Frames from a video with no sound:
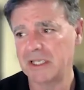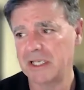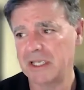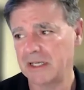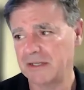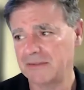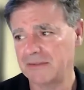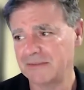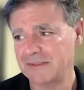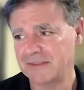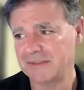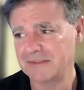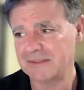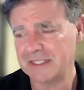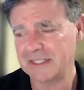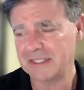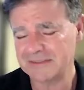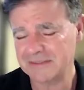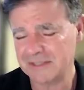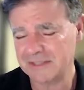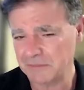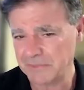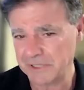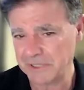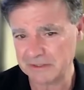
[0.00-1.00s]
That's
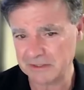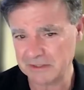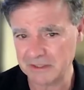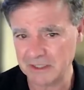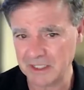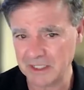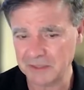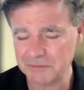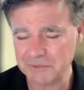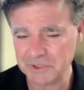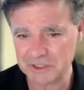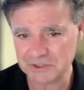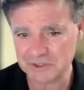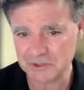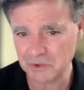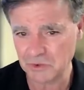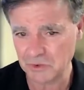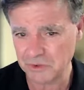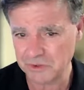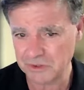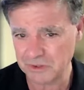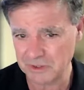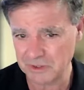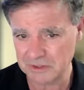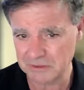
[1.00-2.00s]
something that I'm going to
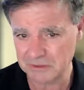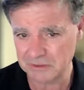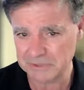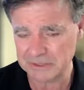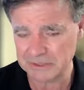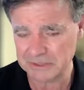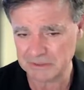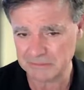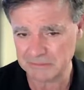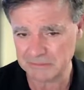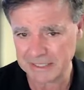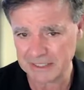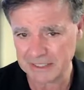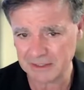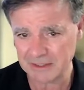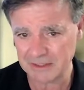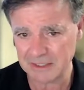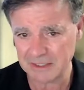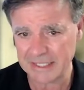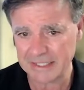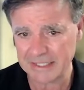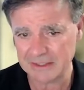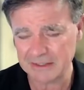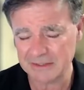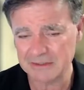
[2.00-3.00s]
talk a little bit about
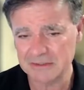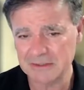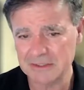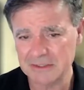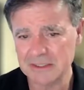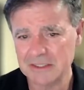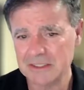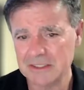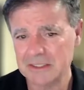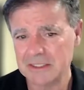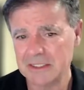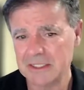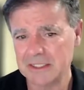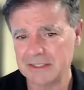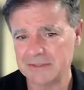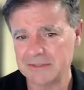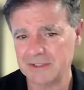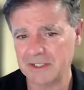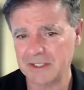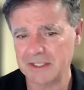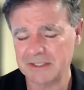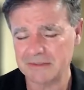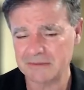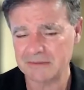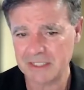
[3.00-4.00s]
later as
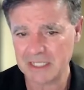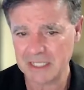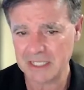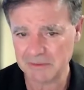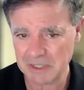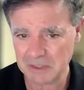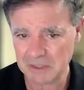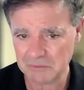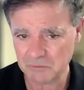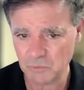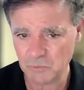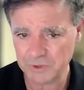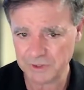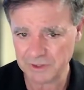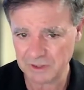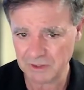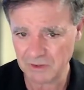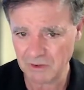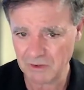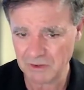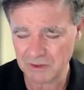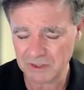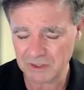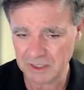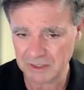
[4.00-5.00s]
I come up with
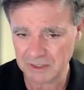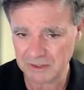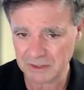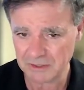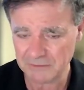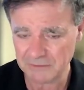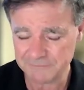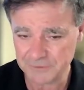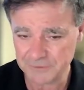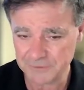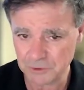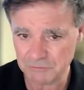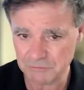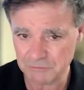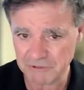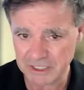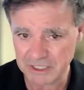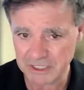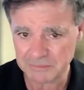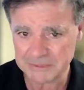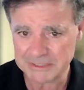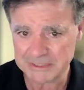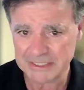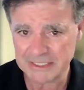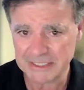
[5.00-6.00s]
a few
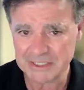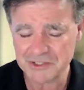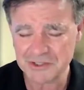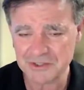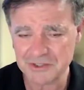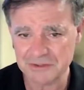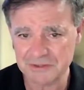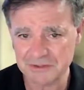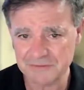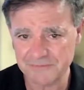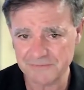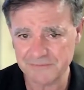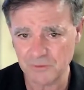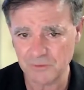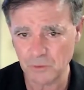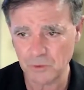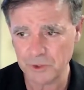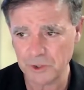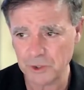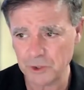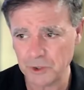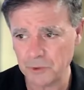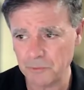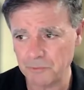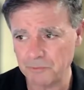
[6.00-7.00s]
recommendations for
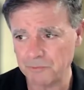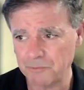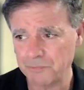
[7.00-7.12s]
you.